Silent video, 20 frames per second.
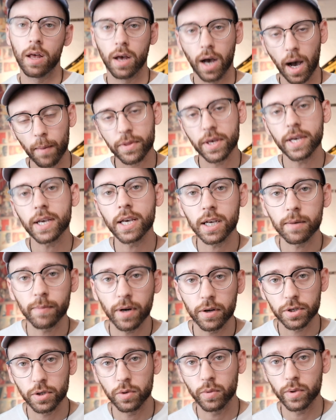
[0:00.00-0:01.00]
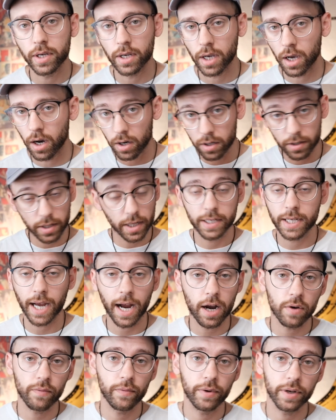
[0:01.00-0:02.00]
I'm thinking about doing an
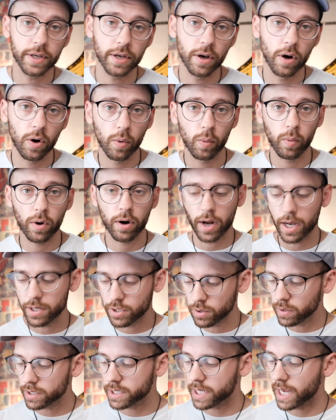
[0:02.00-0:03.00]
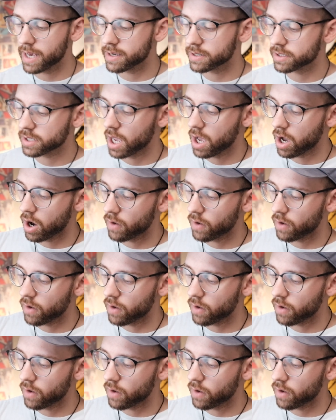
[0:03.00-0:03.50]
entire video where I do a test